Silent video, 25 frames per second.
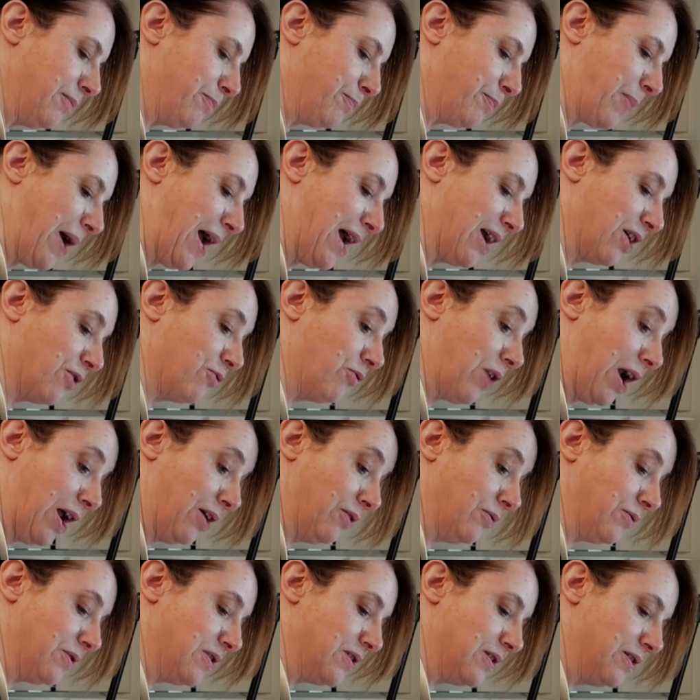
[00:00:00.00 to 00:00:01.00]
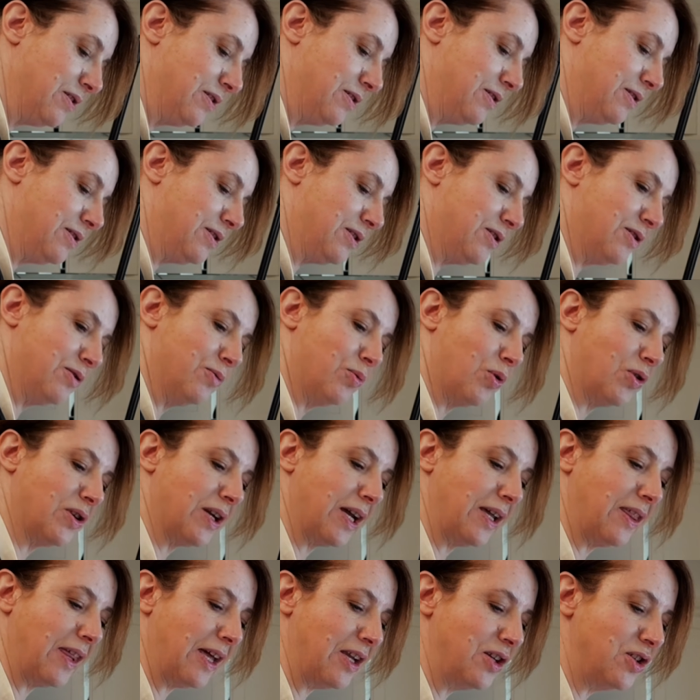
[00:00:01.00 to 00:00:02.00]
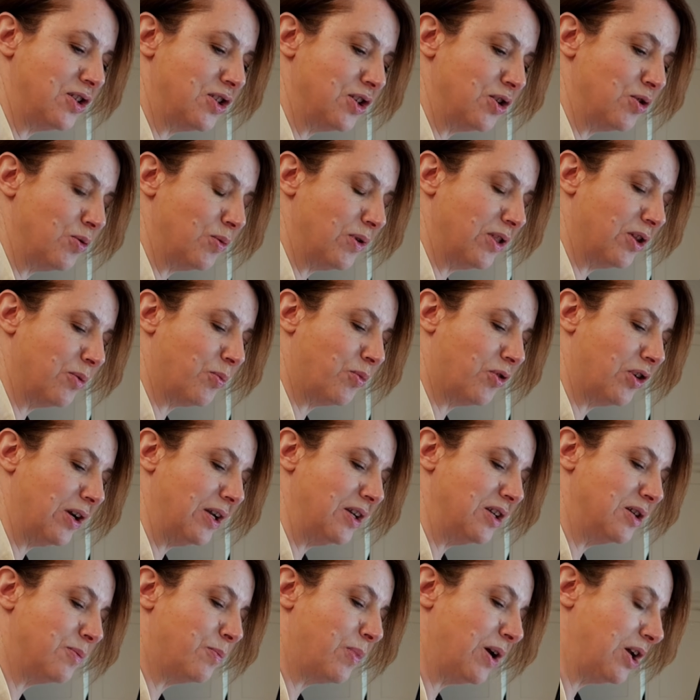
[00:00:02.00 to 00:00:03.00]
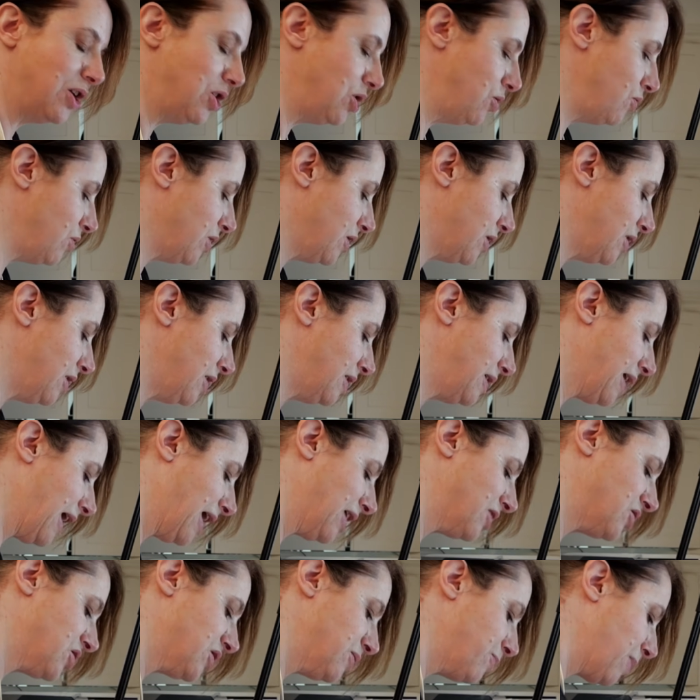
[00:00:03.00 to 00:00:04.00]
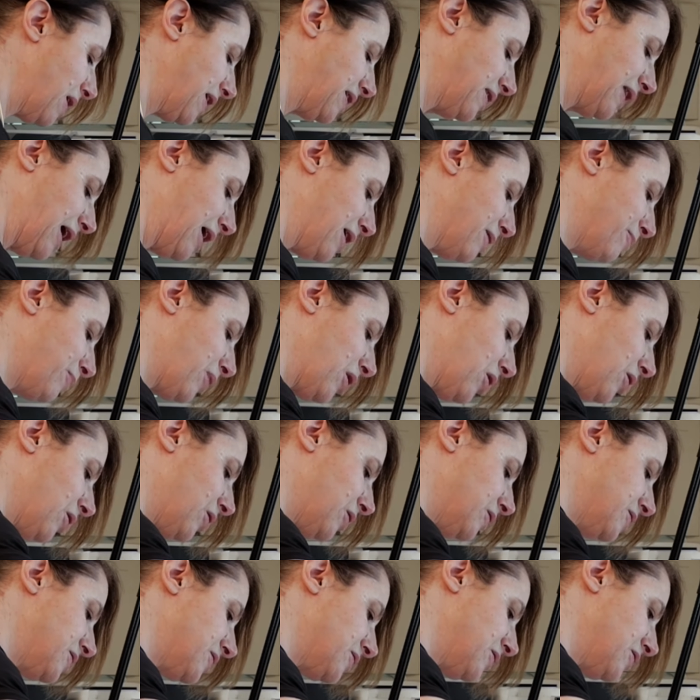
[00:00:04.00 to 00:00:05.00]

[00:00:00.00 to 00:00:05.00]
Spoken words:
background to what I then do with the print, but you can actually make that part